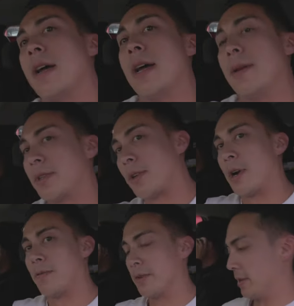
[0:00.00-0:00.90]
I am
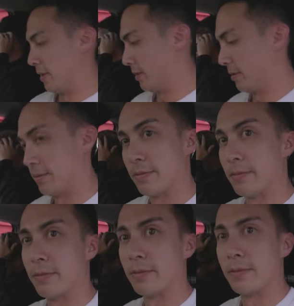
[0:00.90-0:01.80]
starving.
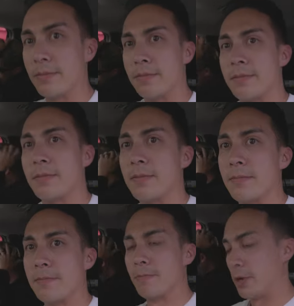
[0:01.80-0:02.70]
I'm starving
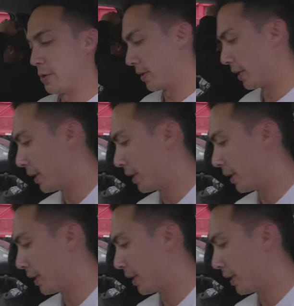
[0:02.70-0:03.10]
too. Where do you want to